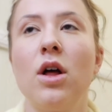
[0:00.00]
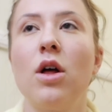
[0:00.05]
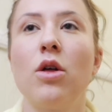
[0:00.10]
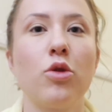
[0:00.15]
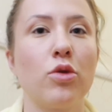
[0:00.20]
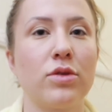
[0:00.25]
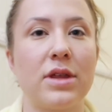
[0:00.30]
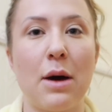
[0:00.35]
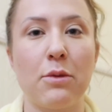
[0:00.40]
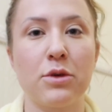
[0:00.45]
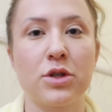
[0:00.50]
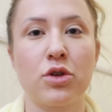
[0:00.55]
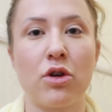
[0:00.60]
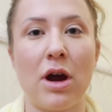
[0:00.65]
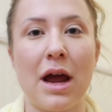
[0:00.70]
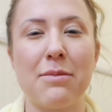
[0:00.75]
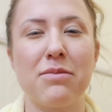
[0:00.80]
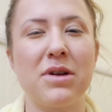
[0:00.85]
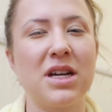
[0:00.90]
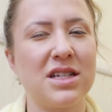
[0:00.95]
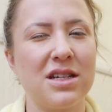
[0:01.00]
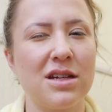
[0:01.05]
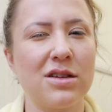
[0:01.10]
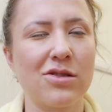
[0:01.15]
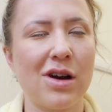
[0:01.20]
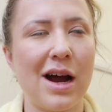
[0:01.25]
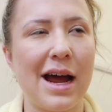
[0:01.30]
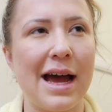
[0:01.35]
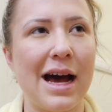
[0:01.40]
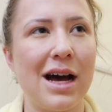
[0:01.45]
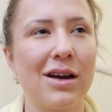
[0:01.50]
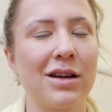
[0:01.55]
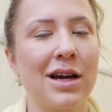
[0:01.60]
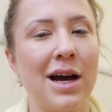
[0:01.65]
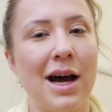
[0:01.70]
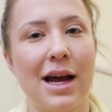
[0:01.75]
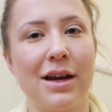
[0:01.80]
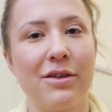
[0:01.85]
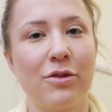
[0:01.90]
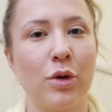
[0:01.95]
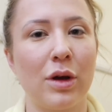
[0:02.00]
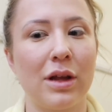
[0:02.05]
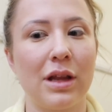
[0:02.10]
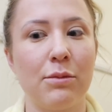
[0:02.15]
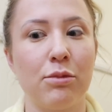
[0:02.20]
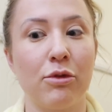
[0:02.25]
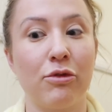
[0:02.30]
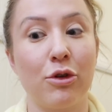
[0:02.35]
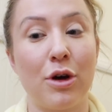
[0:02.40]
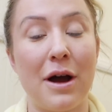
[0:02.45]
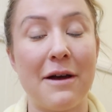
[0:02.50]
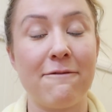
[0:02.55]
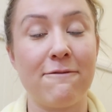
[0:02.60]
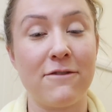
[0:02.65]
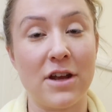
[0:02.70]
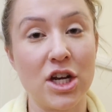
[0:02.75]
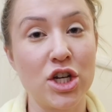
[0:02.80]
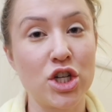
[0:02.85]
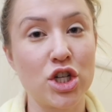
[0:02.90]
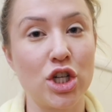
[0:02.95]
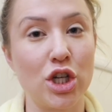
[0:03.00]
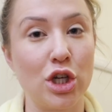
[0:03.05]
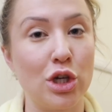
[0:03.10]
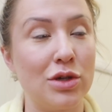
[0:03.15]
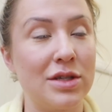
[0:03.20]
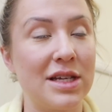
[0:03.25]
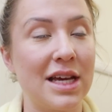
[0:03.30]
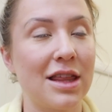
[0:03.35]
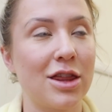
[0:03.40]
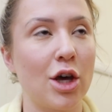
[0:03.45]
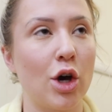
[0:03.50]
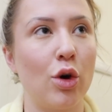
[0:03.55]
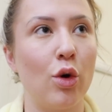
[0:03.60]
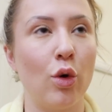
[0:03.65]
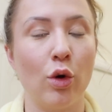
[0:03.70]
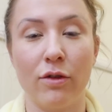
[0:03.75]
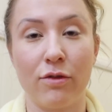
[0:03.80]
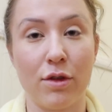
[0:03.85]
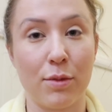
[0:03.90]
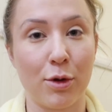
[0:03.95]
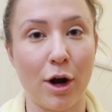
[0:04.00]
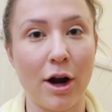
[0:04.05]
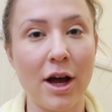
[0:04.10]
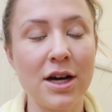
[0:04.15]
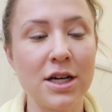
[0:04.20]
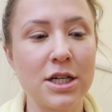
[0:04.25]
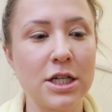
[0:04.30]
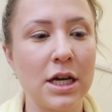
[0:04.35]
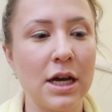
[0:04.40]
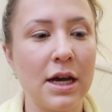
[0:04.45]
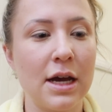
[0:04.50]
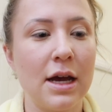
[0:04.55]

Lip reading: Thought that was great, but it did dry out kind of quickly before I finished using all of the product.